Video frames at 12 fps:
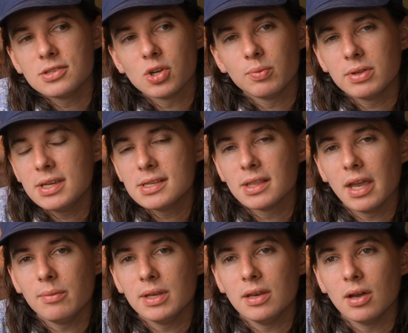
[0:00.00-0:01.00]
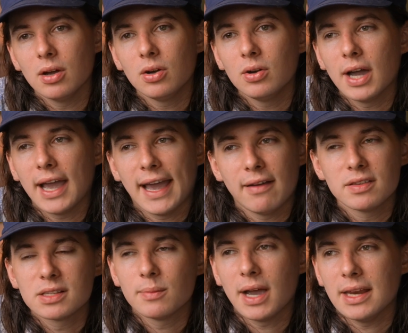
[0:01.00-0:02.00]
So please let me know. I have
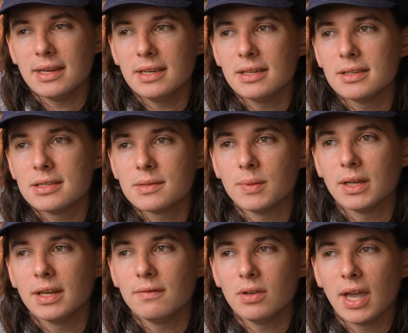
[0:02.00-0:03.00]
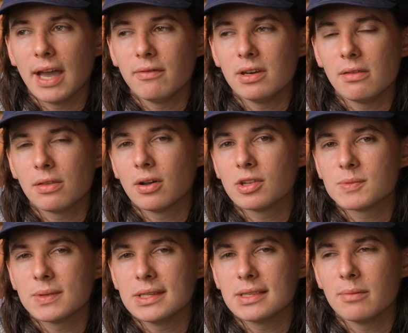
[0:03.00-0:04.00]
some ideas, but if you have any thoughts,
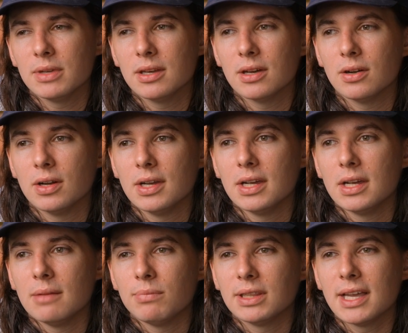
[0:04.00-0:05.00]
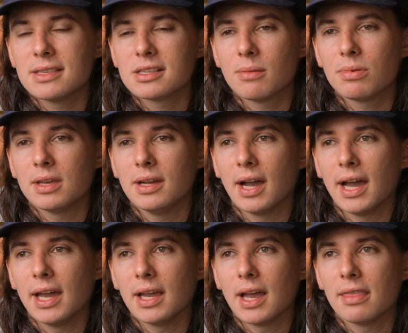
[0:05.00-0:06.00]
please let me know. But that's something
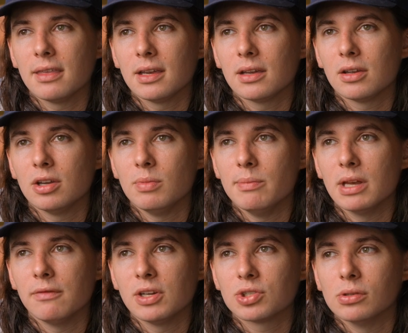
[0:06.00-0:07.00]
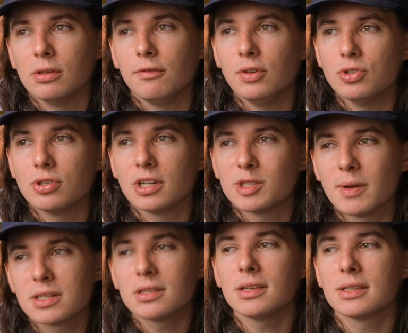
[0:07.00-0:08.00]
I think could be beneficial in the future,
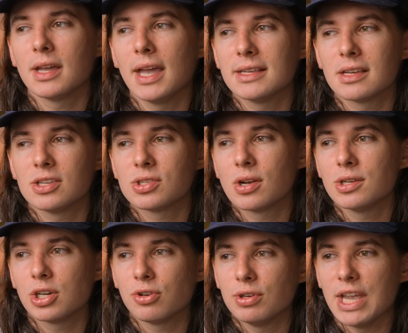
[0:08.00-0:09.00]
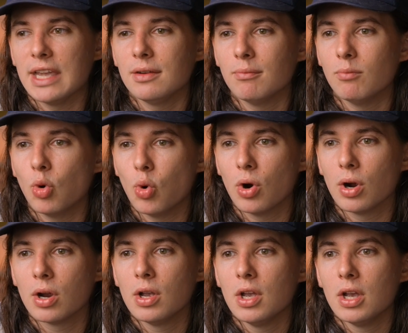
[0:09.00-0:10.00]
especially as I start to create
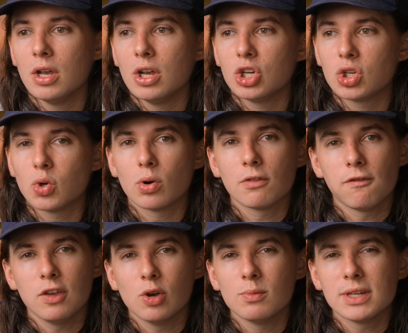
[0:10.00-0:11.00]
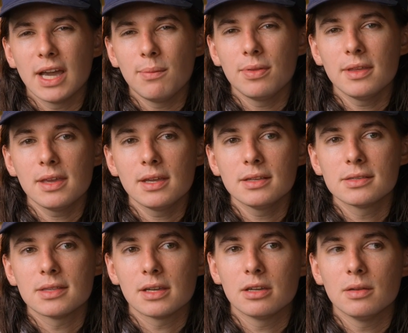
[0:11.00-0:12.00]
more short film type
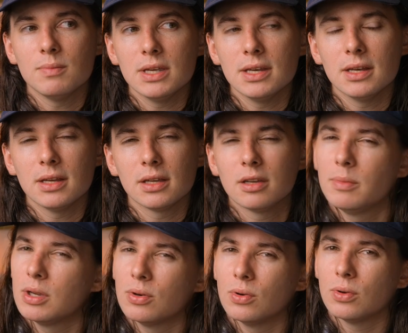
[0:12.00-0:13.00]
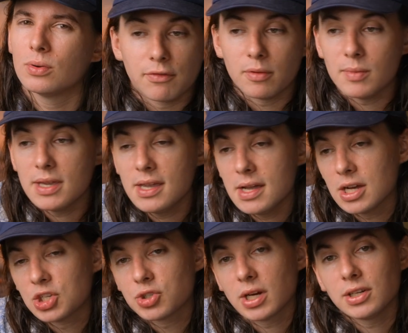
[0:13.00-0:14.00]
things. It could be cool. For me, a
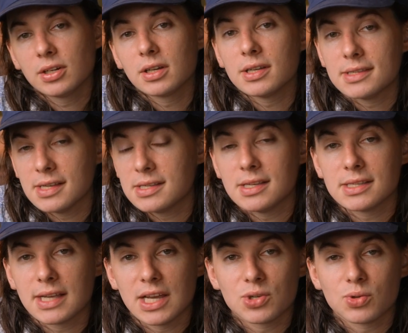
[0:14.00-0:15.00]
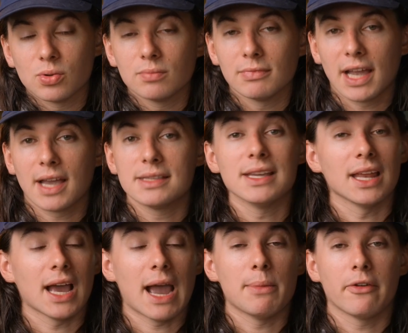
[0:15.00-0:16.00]
stricter, consistent schedule. Like I
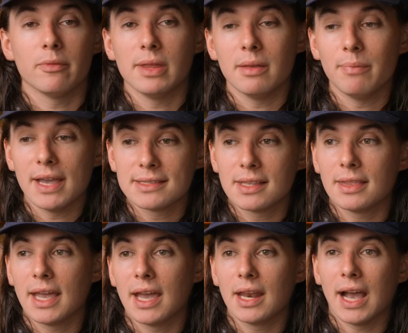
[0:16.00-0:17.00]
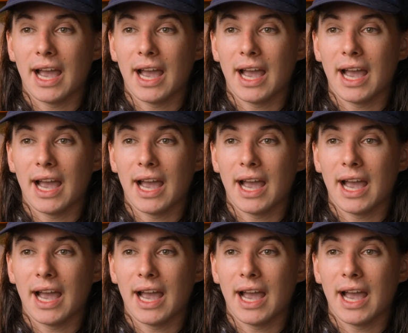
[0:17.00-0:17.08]
said, I've never been the best at that.